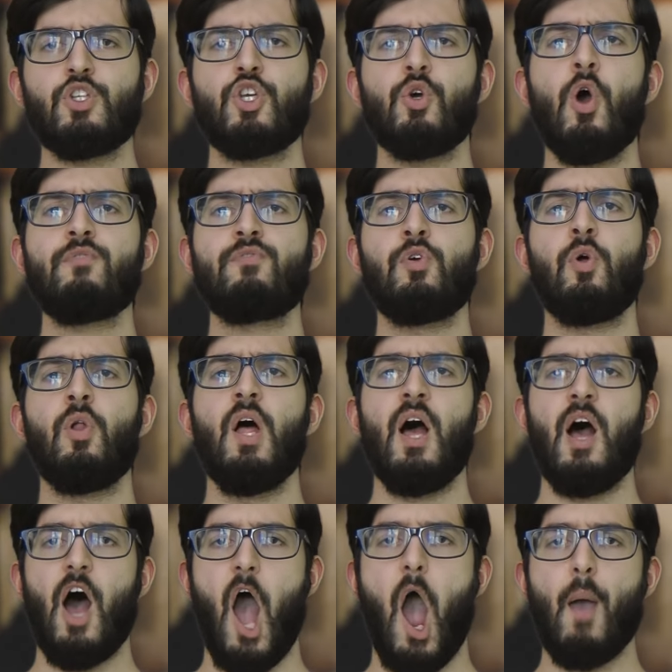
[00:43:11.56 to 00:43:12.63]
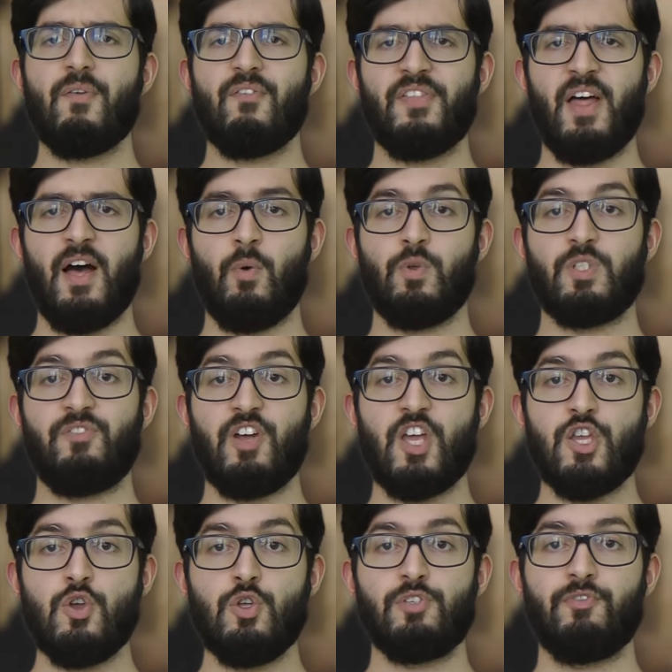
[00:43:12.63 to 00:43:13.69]
So overall, I hope you found that was a very
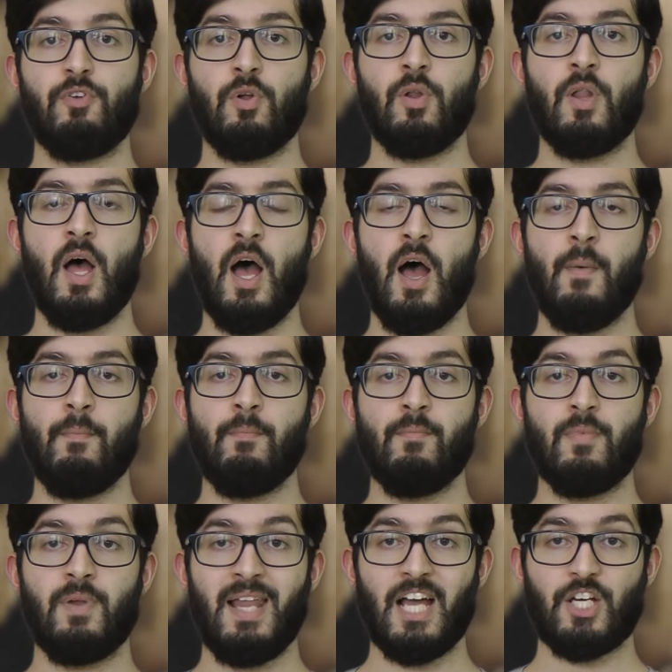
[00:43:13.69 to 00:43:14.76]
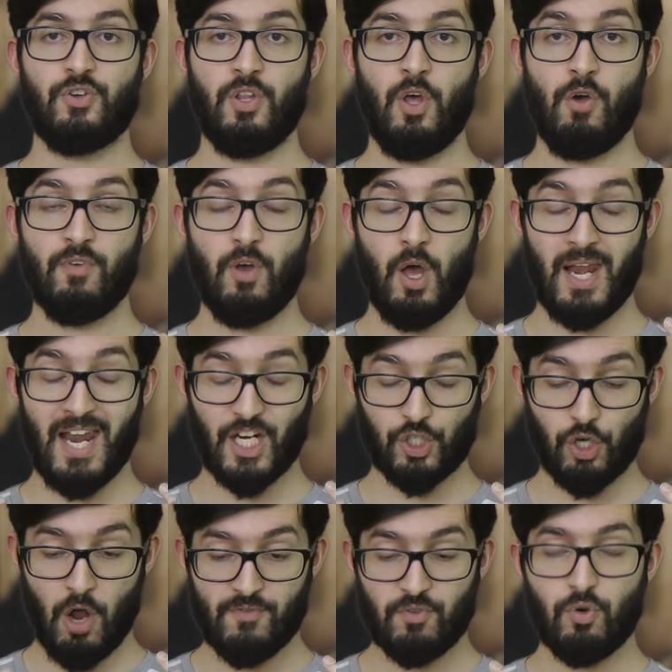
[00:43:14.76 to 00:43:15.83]
useful
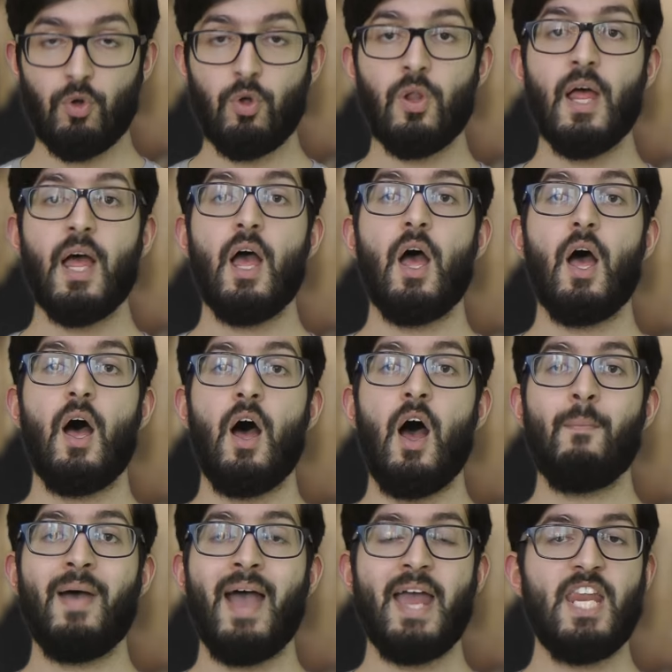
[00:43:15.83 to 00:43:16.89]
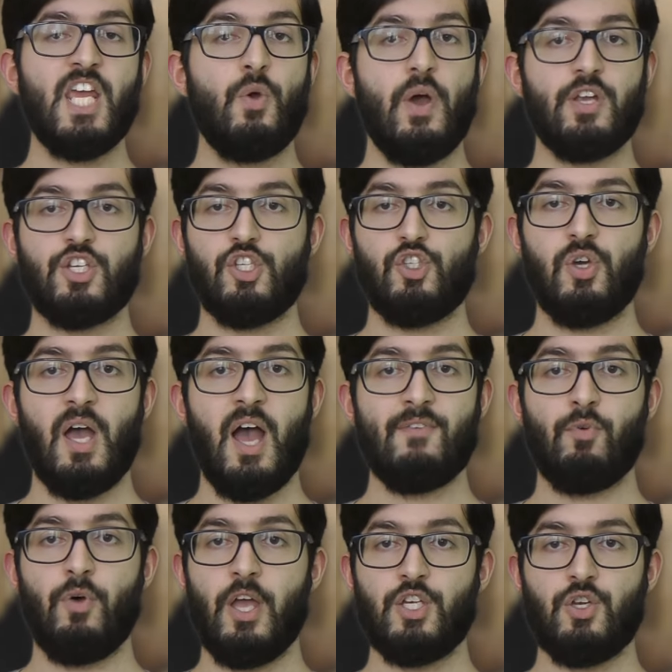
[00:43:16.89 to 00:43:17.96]
lecture overall. Any questions you
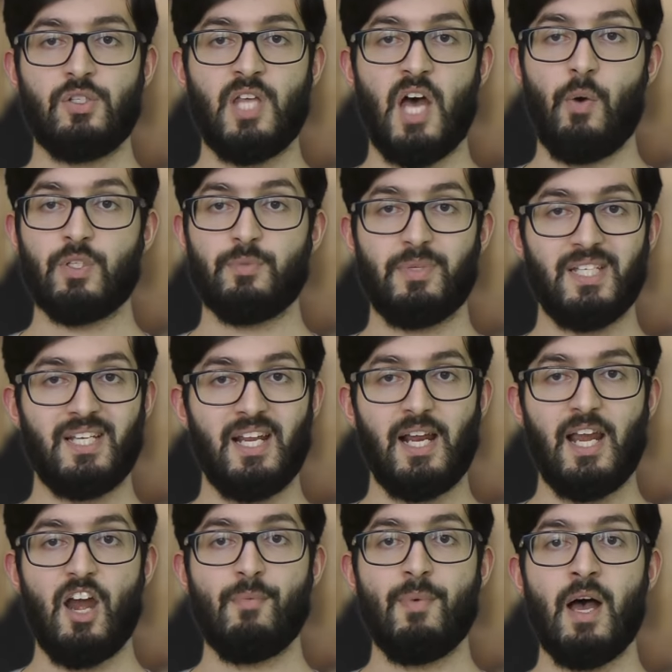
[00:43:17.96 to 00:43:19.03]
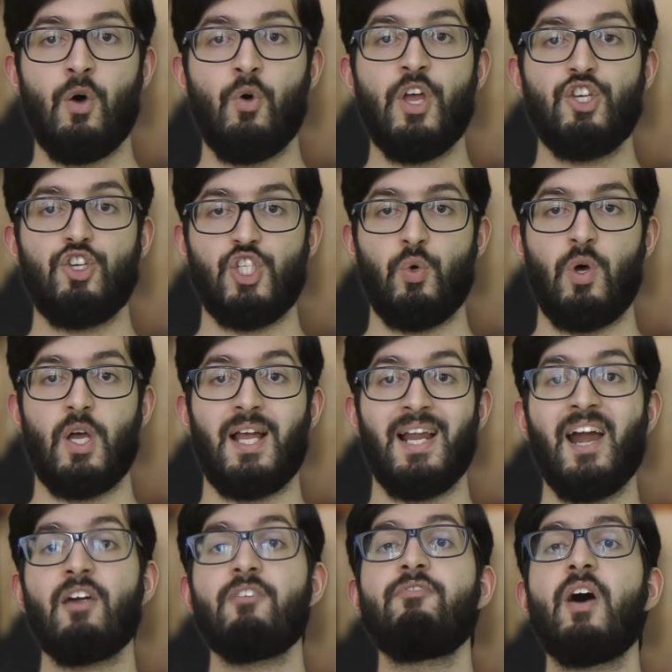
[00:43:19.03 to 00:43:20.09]
have or issues that I wasn't particularly clear about or issues you want
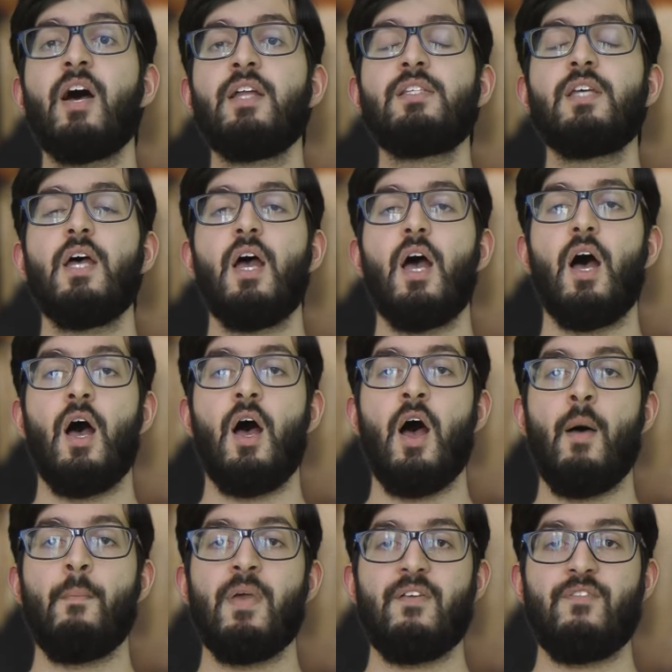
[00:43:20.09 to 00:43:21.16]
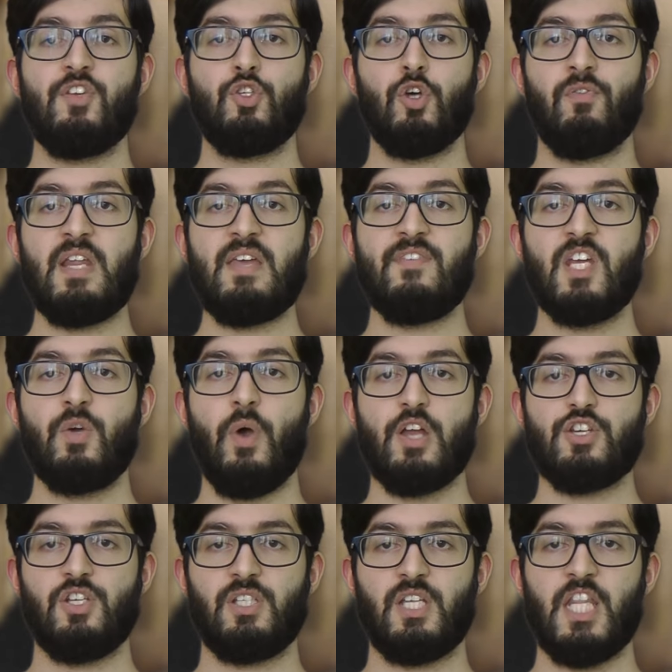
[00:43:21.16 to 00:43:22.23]
clarified, if you sort of leave any
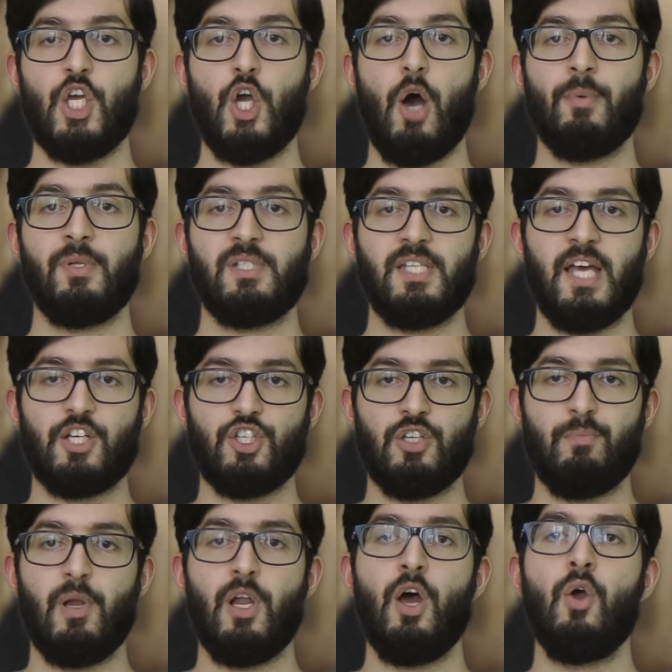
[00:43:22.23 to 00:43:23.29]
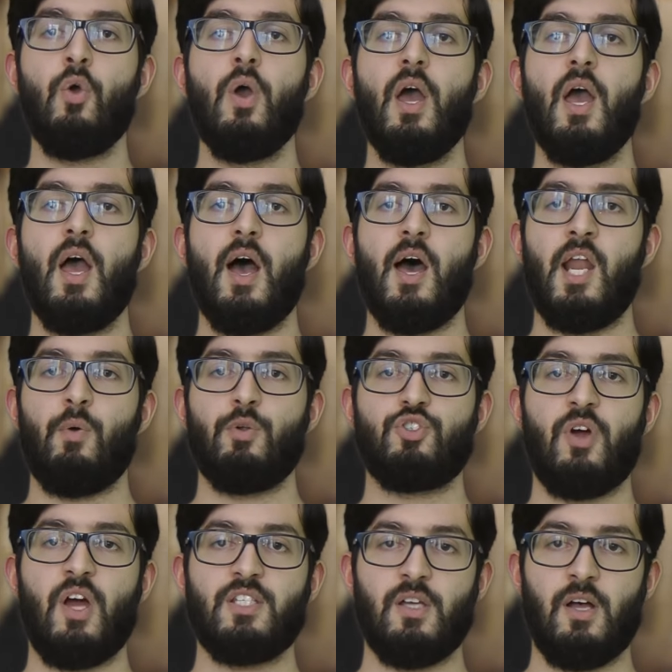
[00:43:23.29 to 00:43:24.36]
questions in the comments section below, and I will
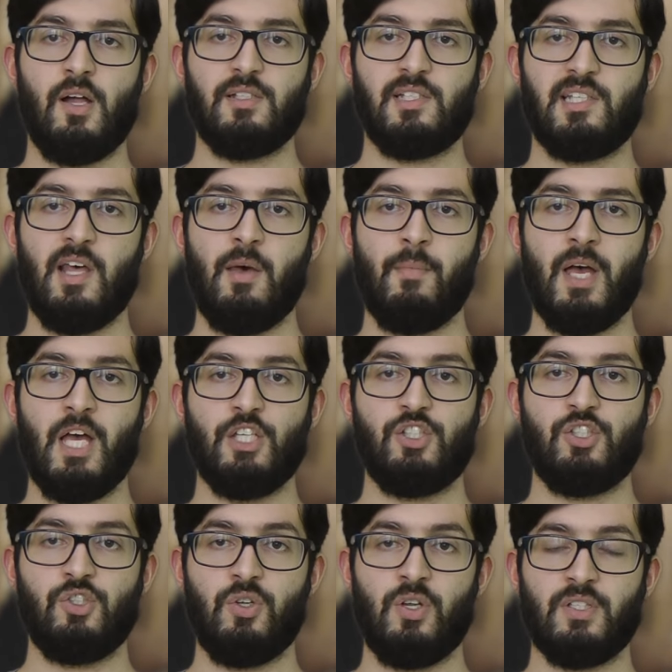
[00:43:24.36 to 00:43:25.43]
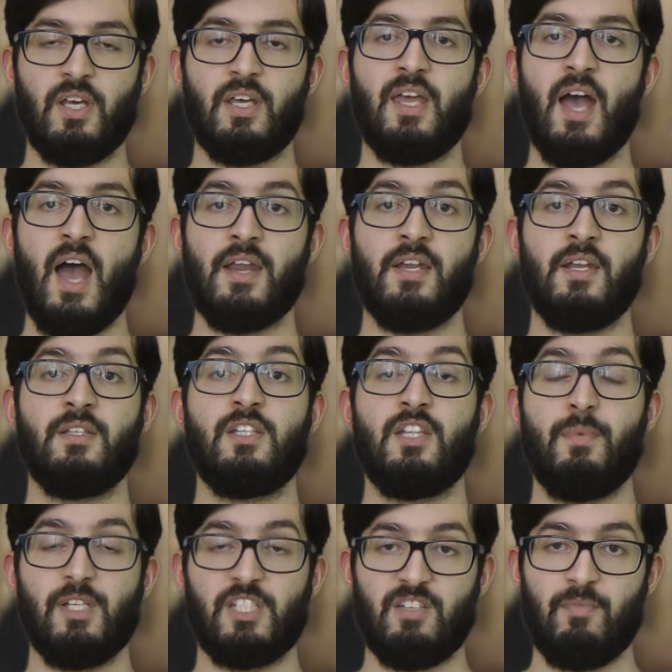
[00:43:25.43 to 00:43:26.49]
try to answer them as soon as I can and to
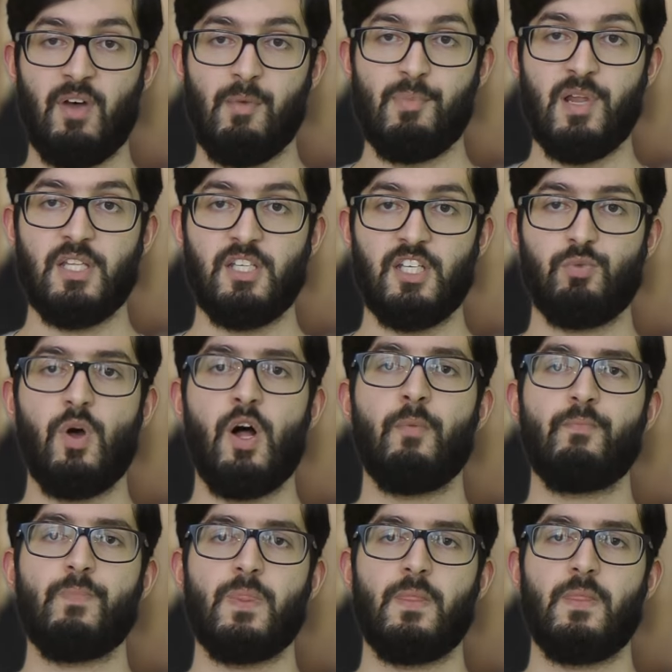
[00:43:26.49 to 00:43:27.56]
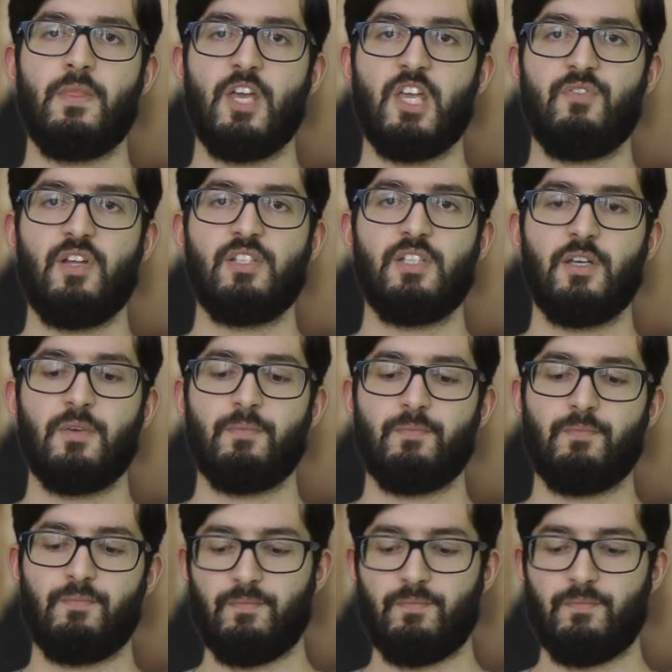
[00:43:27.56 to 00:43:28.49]
the best of my ability as well. Thank you for listening.